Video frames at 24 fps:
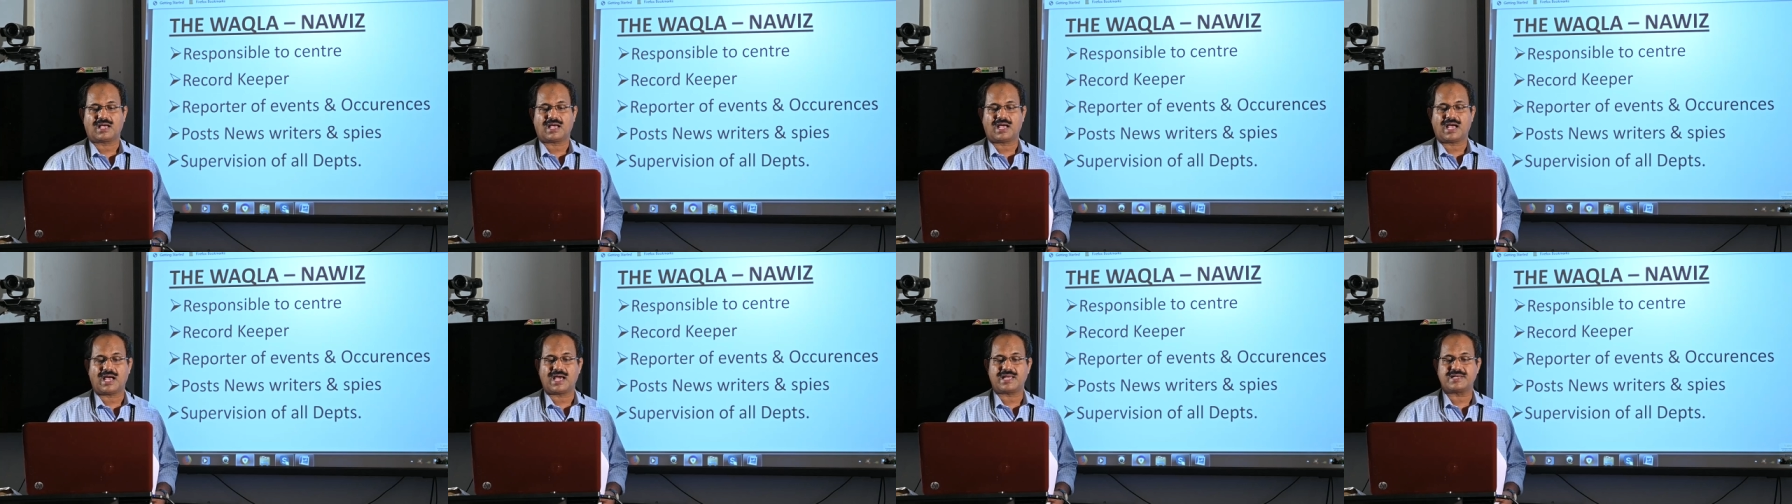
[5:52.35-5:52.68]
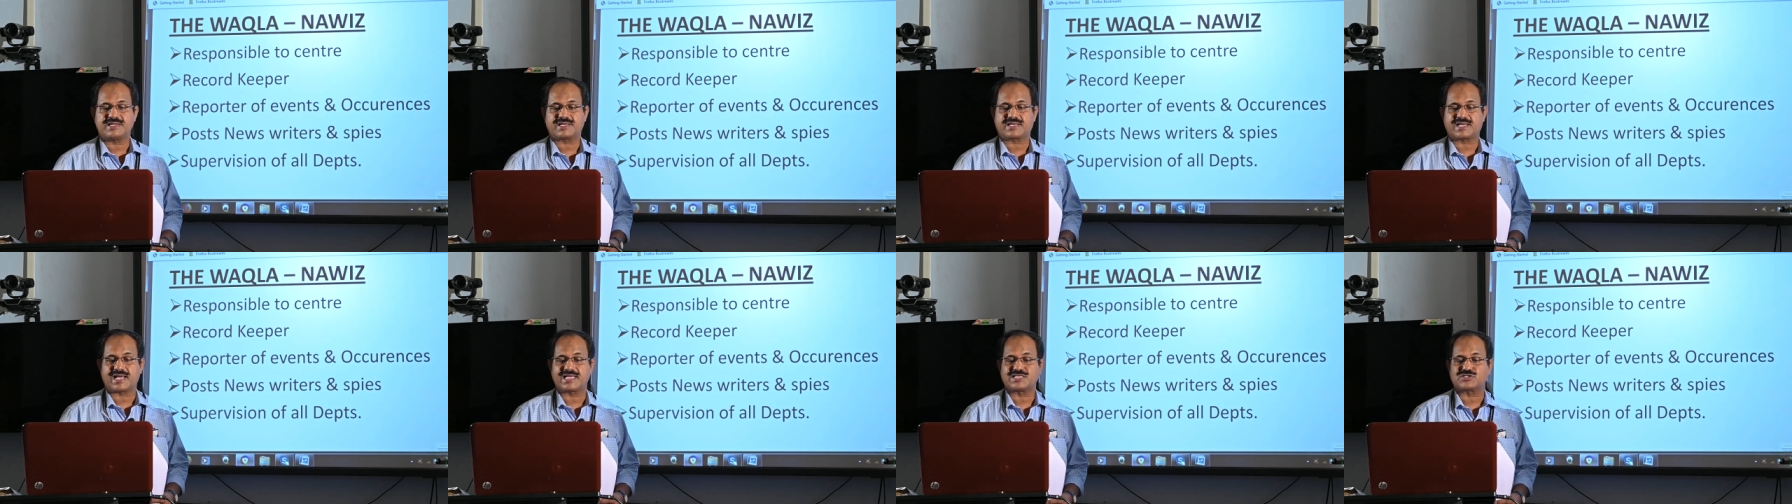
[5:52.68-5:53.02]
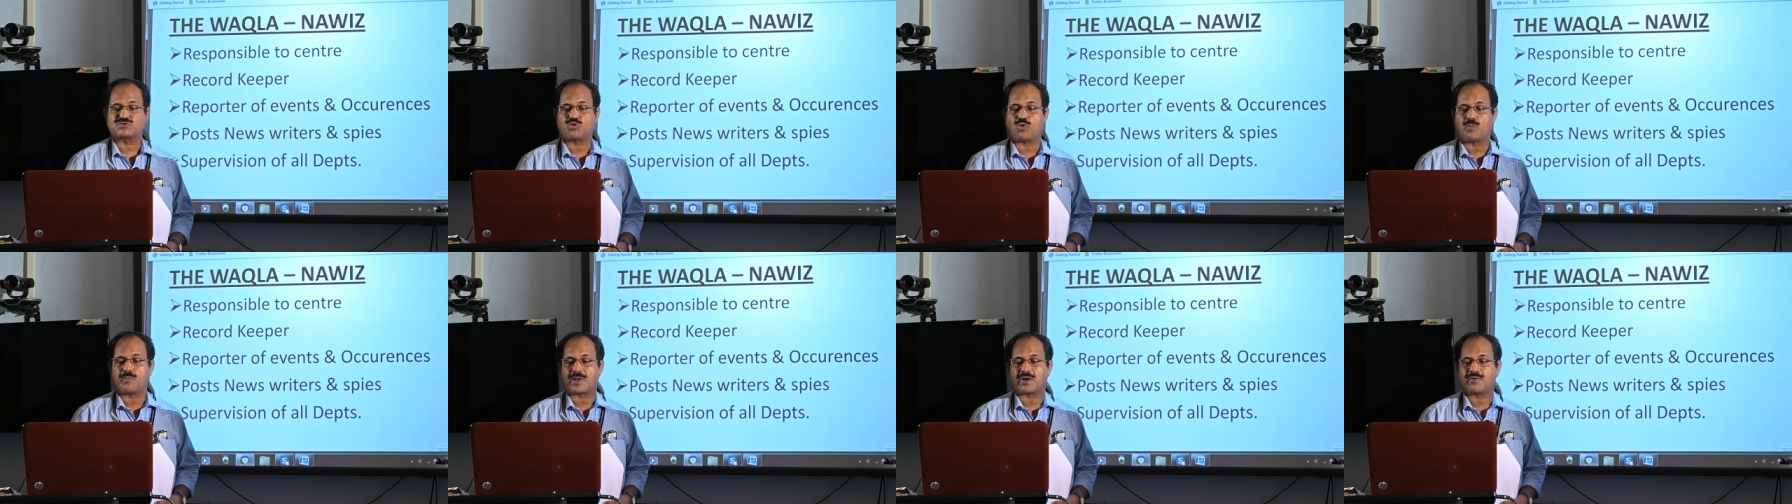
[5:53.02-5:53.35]
and he can
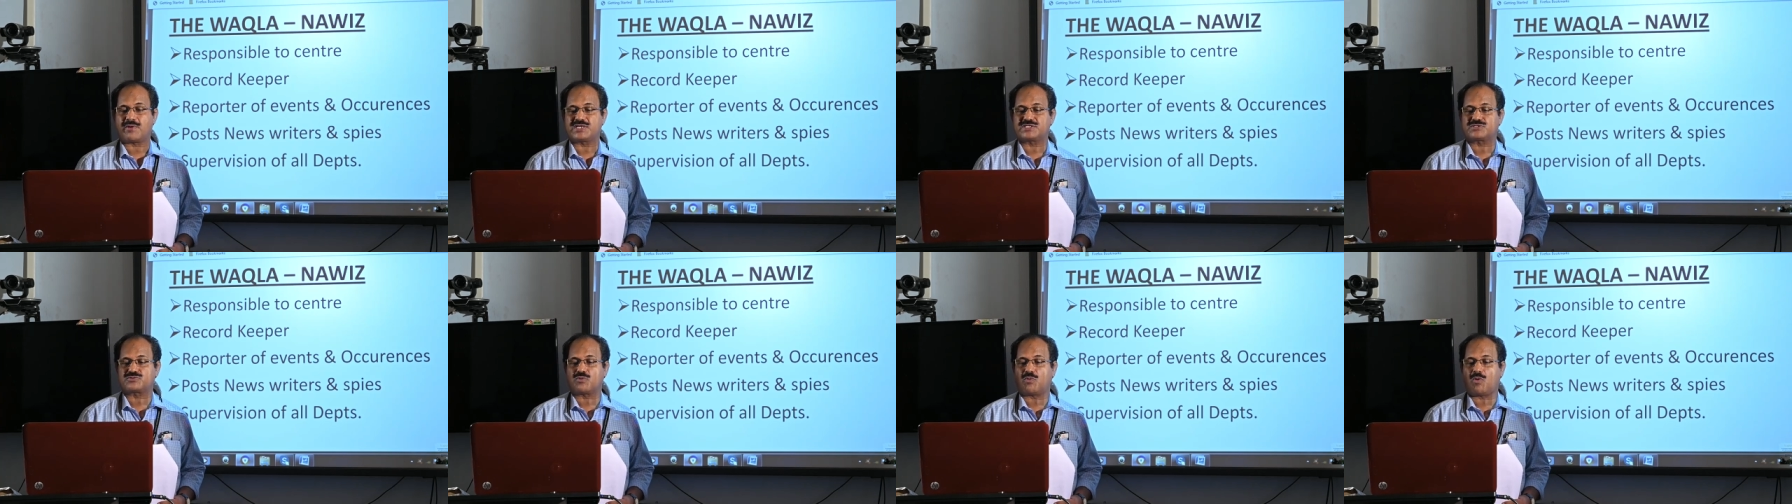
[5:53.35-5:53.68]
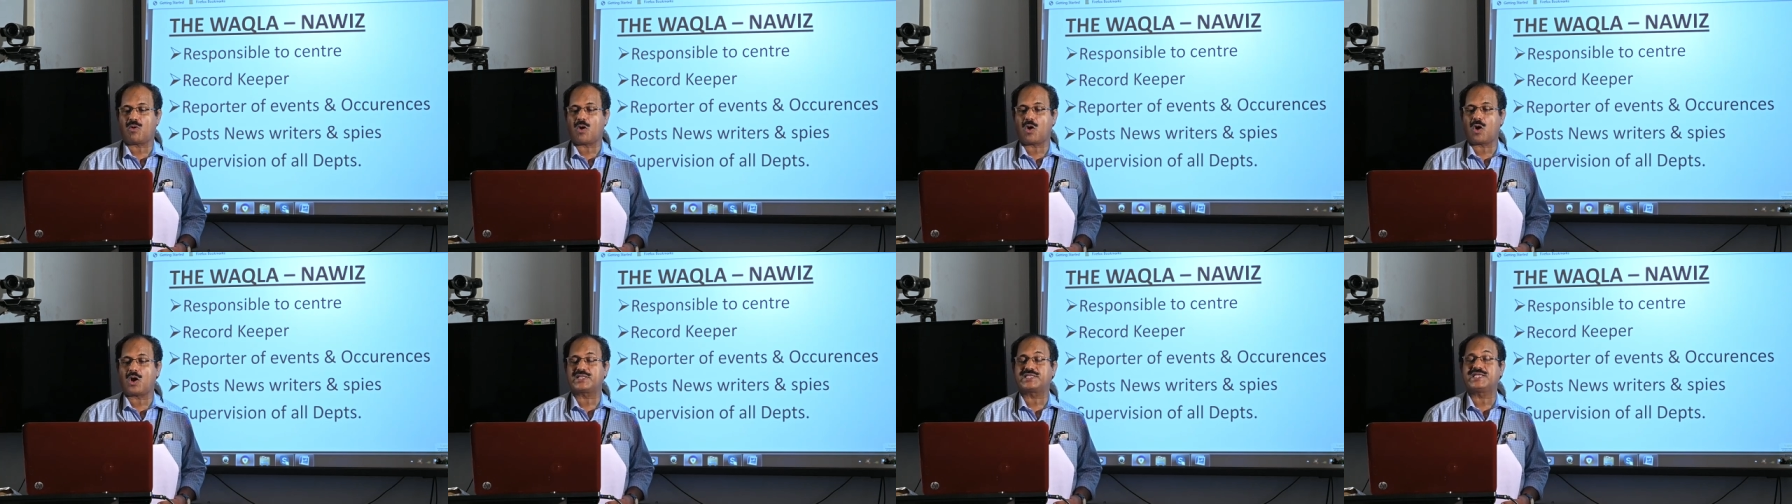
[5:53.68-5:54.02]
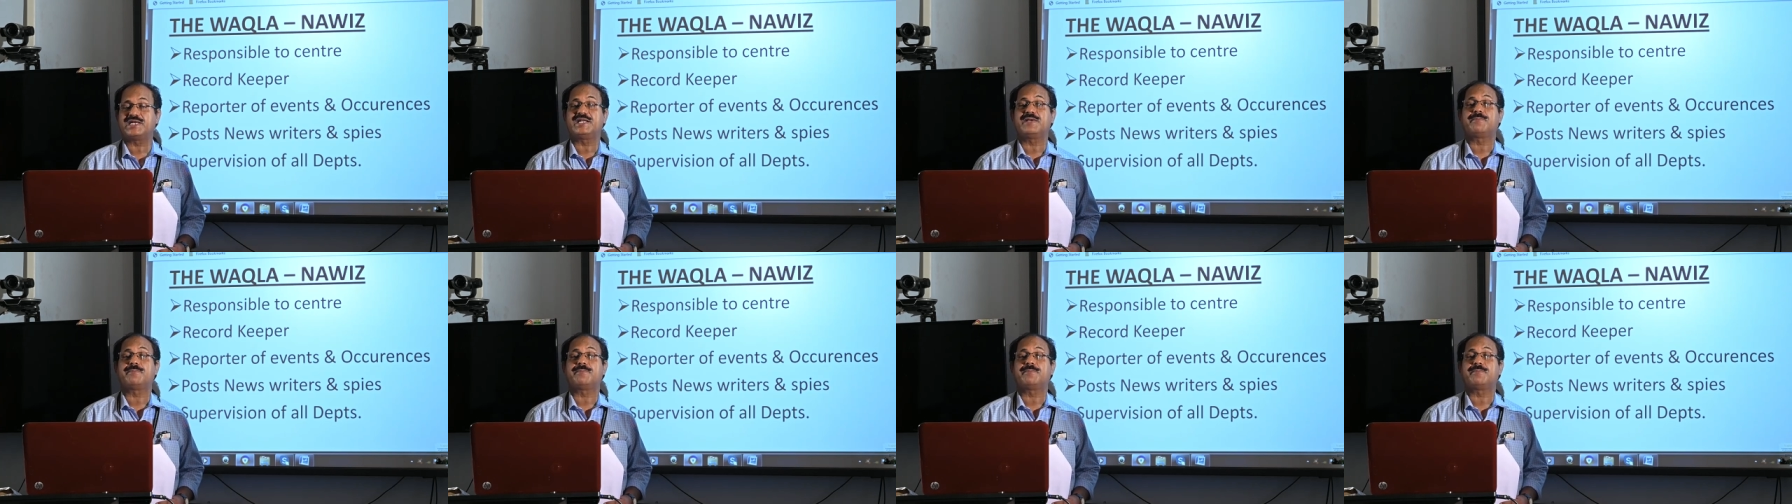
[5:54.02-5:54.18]
supervise all the